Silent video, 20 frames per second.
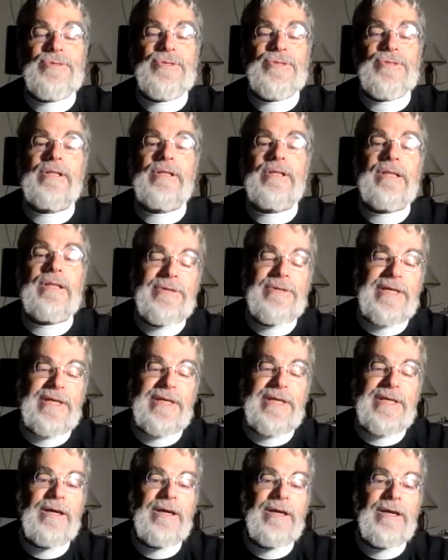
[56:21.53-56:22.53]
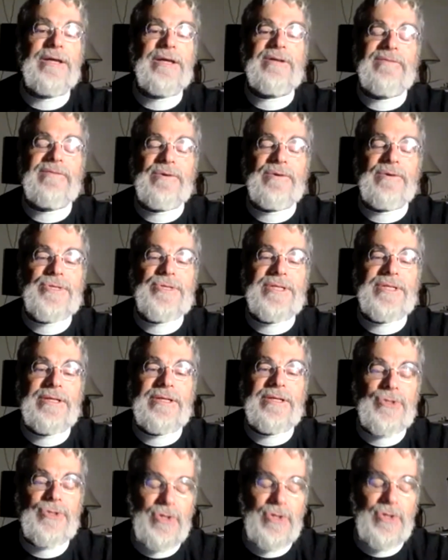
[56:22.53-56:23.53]
including a university in
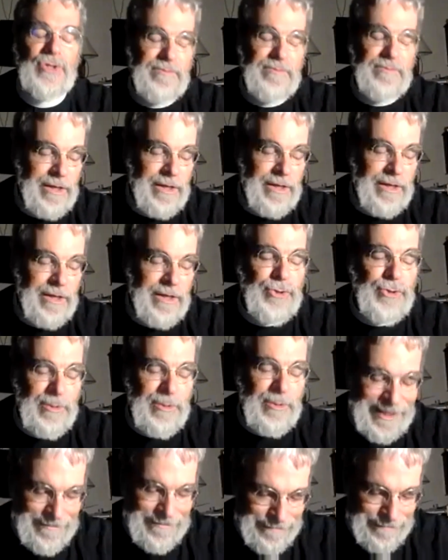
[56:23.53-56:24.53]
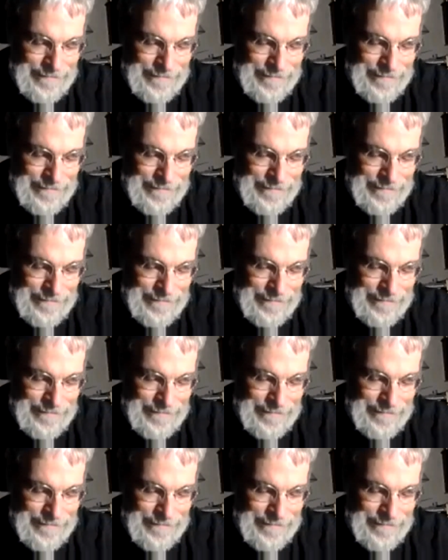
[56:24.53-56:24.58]
Germany.